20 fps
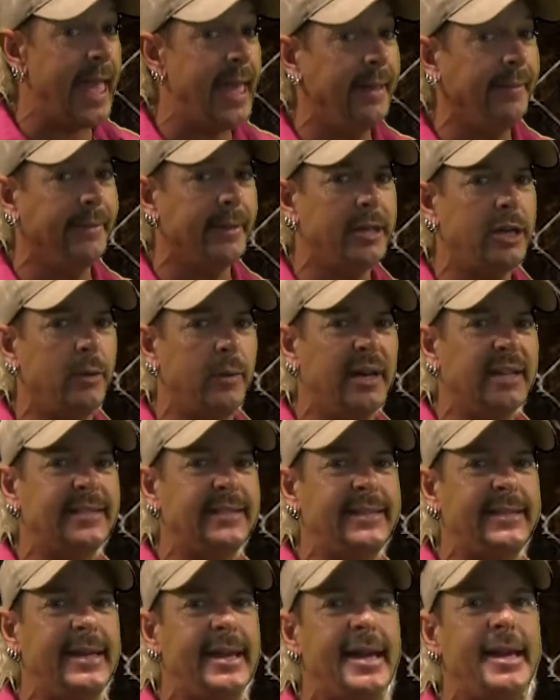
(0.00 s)
and the
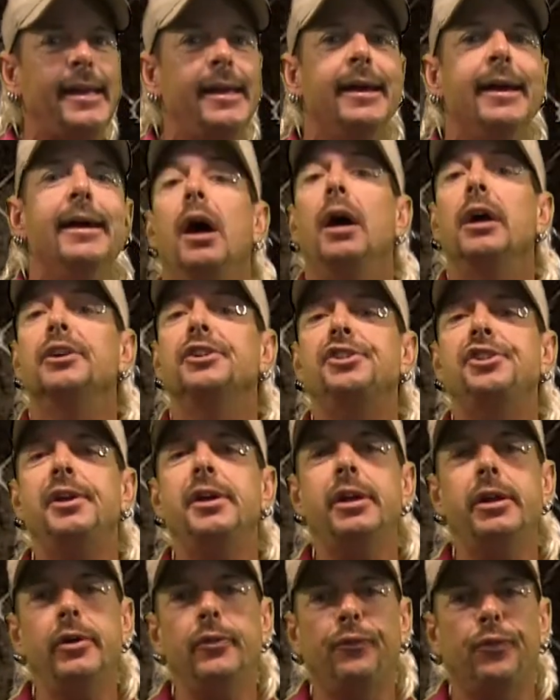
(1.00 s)
USDA? A
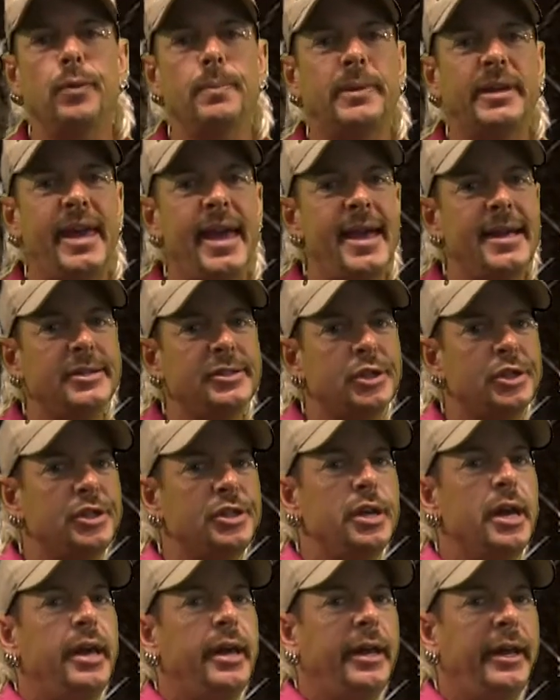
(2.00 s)
senator from
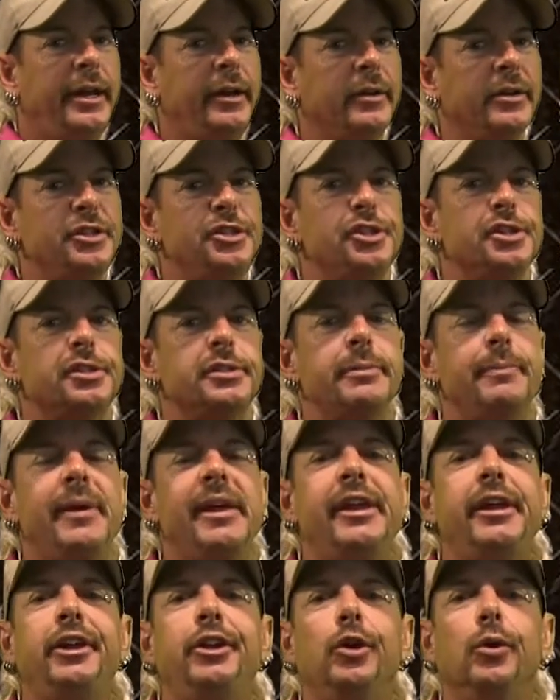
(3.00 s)
Kansas, here in just a
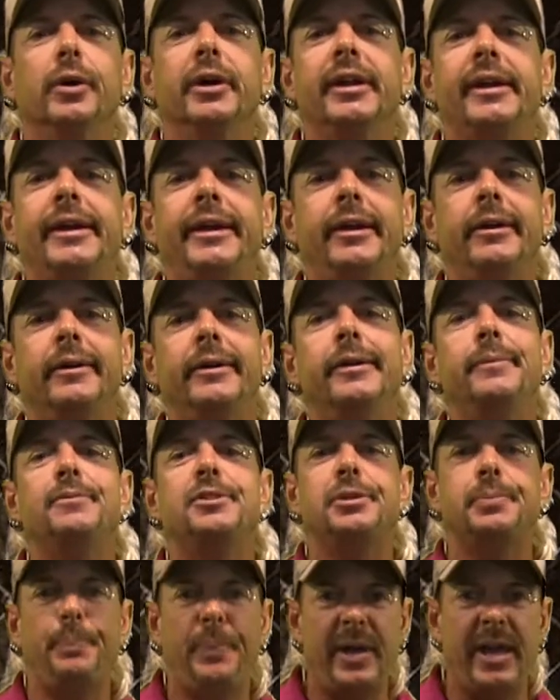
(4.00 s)
minute, you're going to hear him
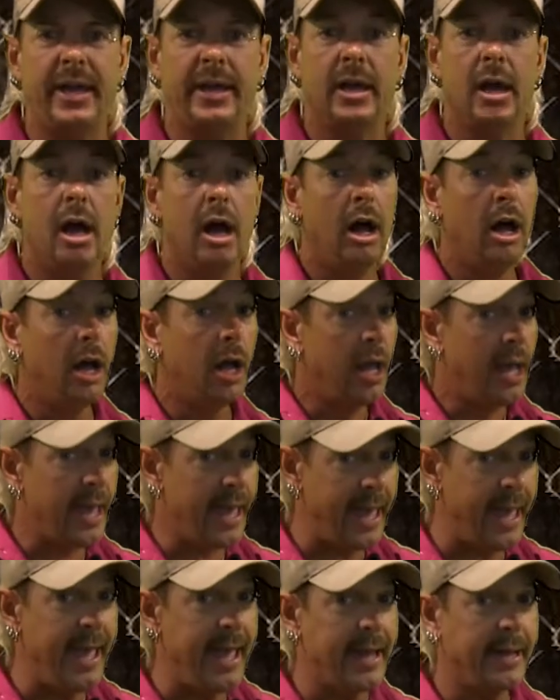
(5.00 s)
speak
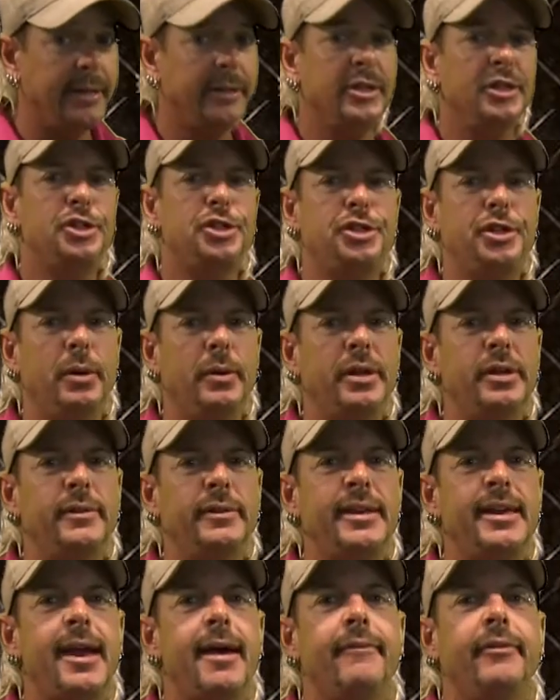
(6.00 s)
and show you
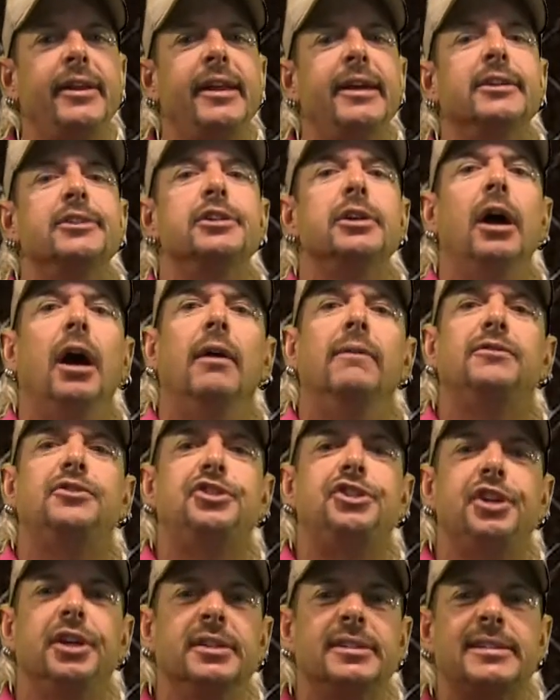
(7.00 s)
the evidence of
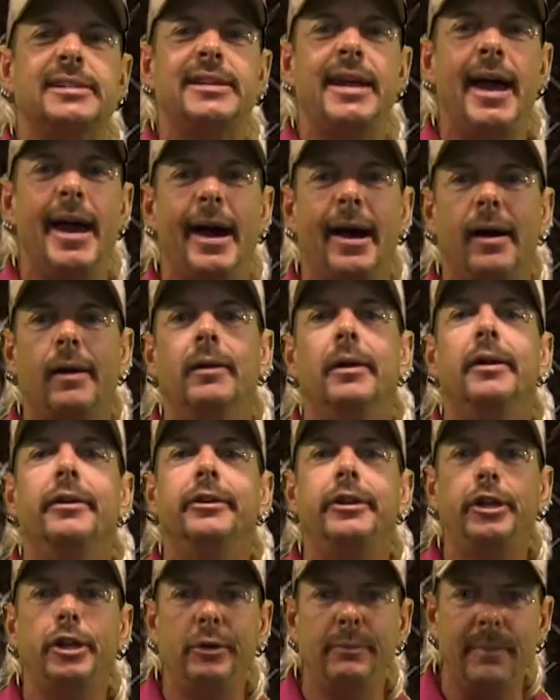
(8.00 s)
just how
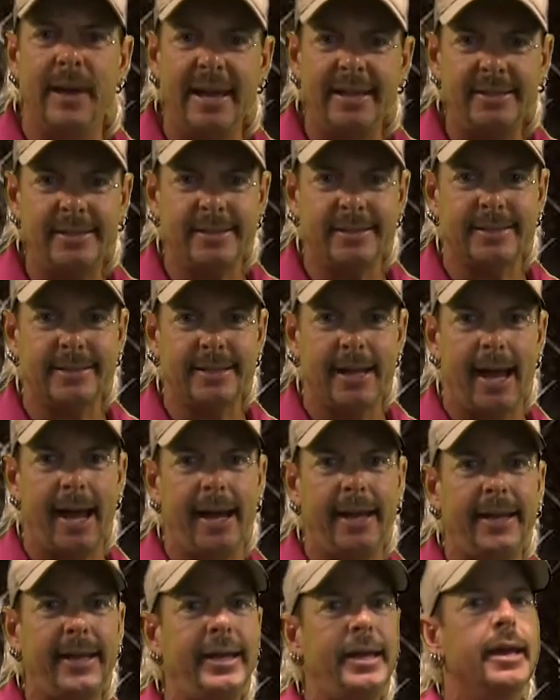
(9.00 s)
the Humane
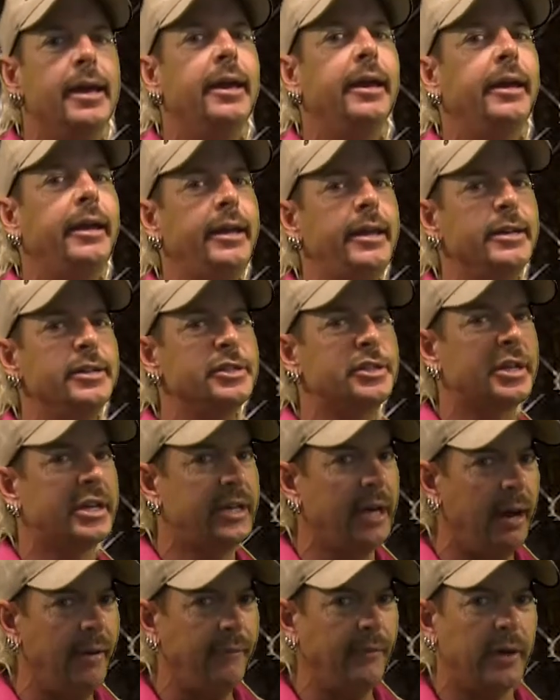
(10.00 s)
Society is
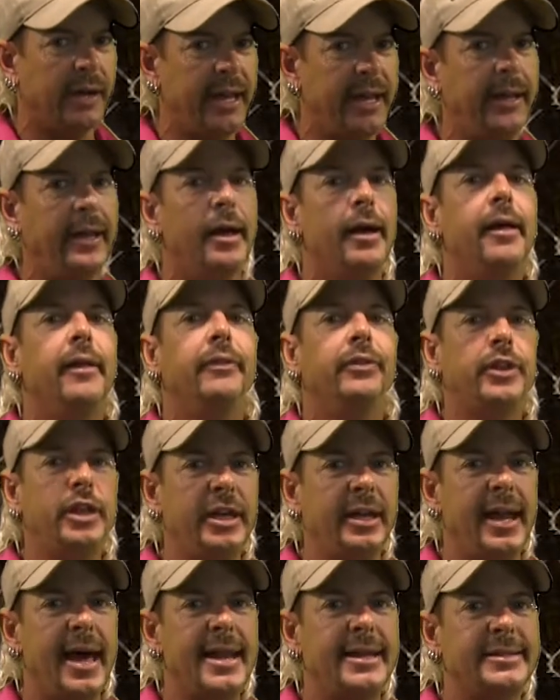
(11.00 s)
governing the
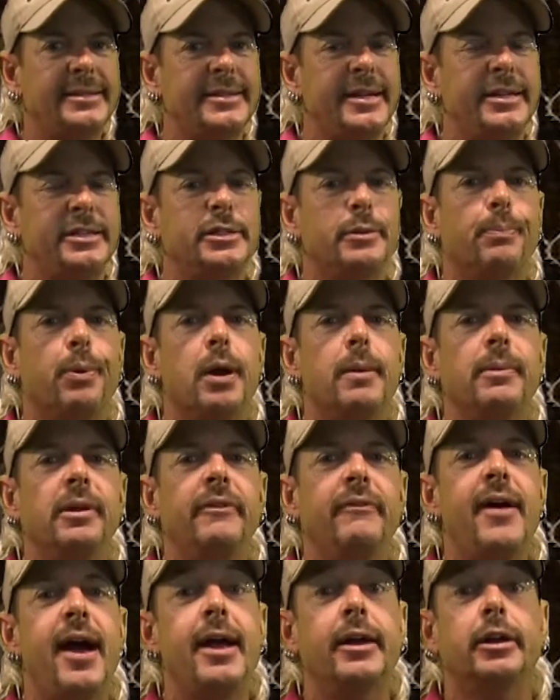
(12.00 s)
United States Department
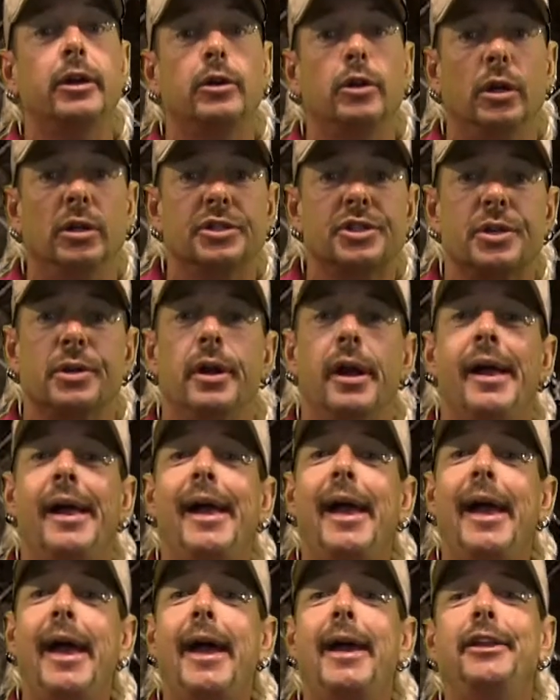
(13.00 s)
of Agriculture.
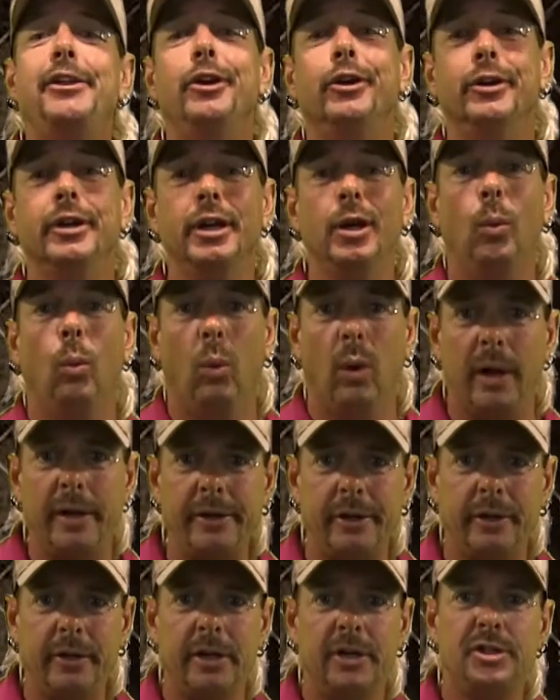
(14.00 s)
And you're going to
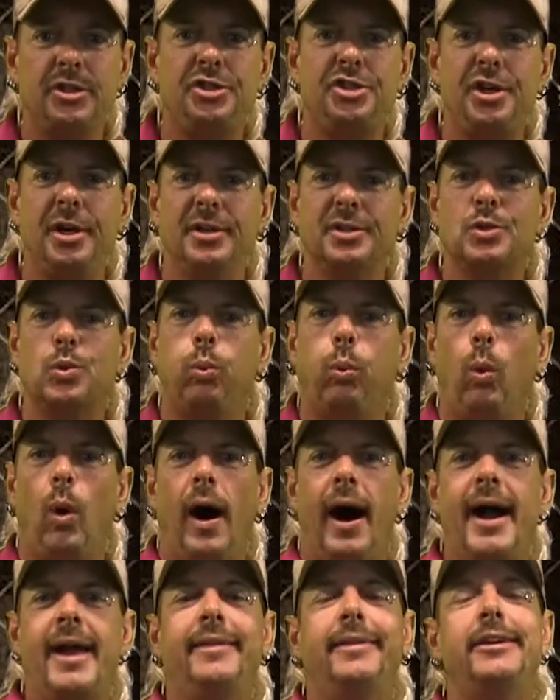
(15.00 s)
wonder just
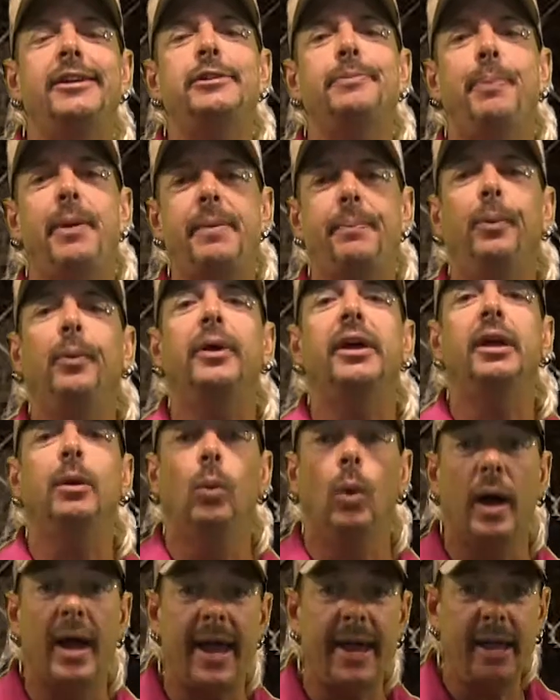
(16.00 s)
why these people get
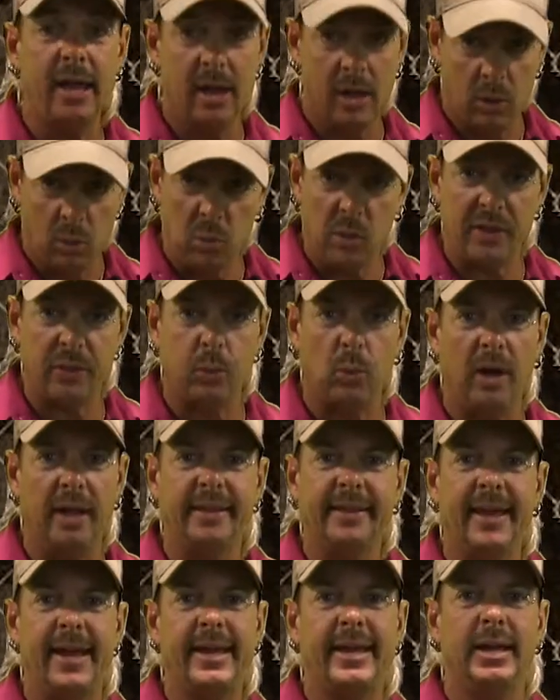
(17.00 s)
away with
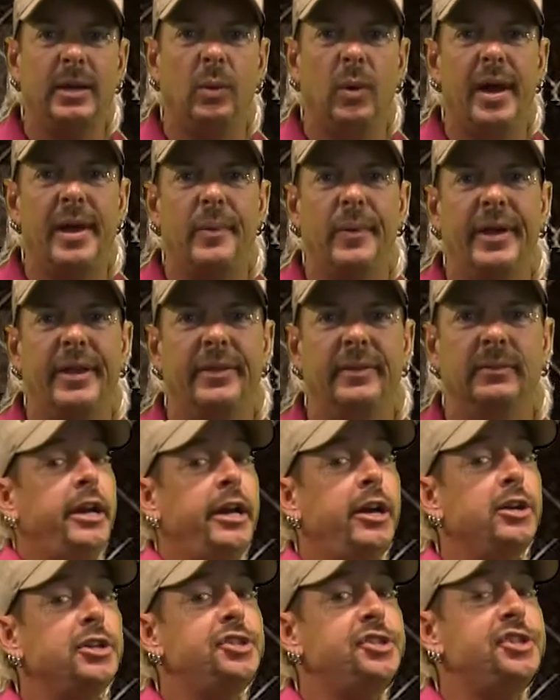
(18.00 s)
what they get away with.
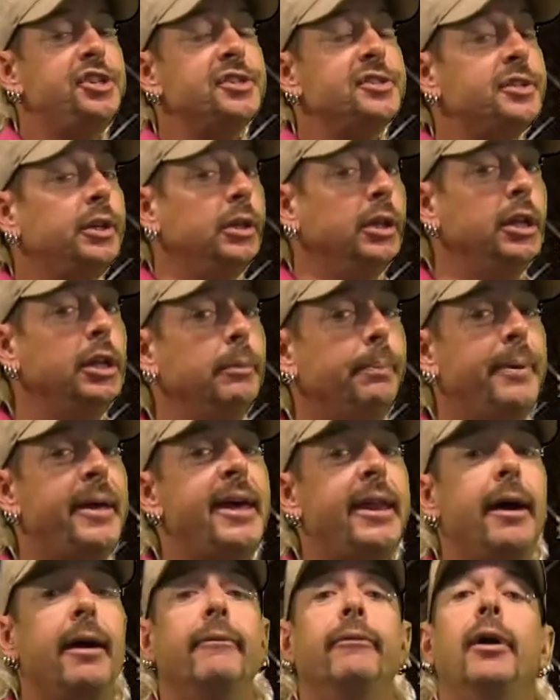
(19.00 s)
Here's just a little
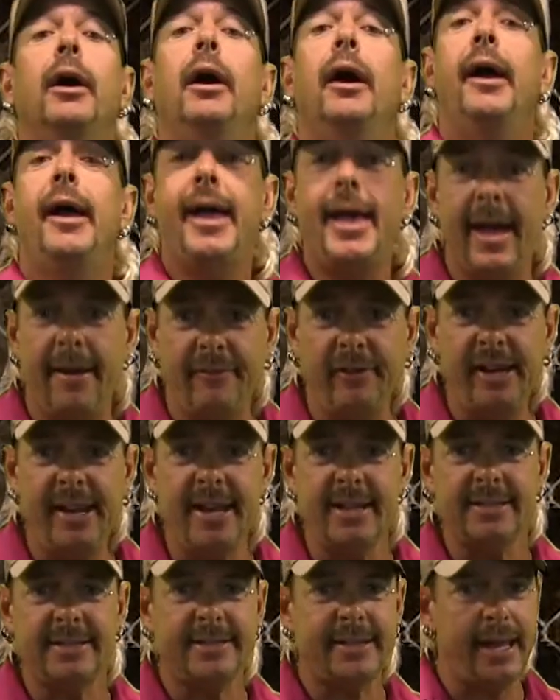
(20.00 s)
bit of
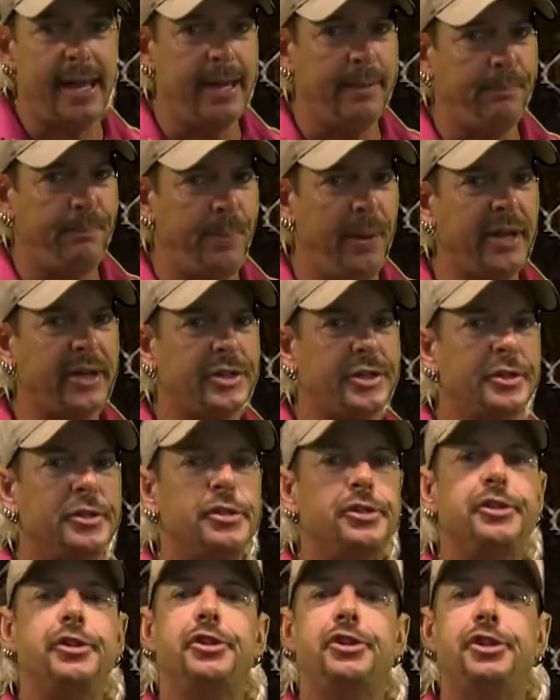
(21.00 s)
evidence and
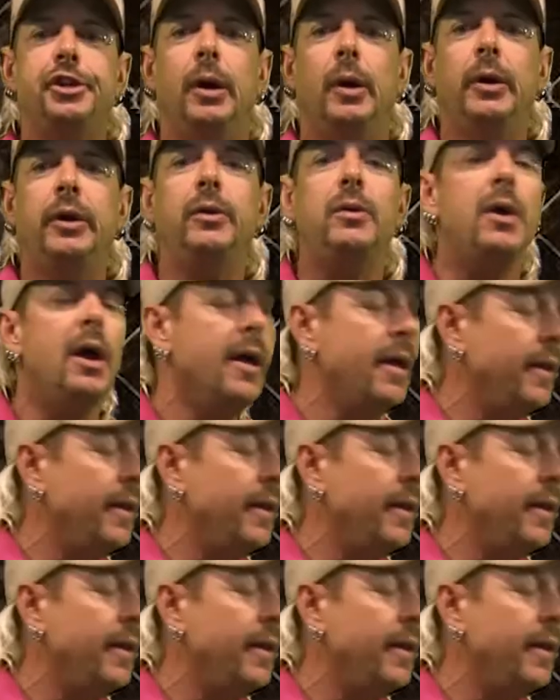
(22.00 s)
pictures to show you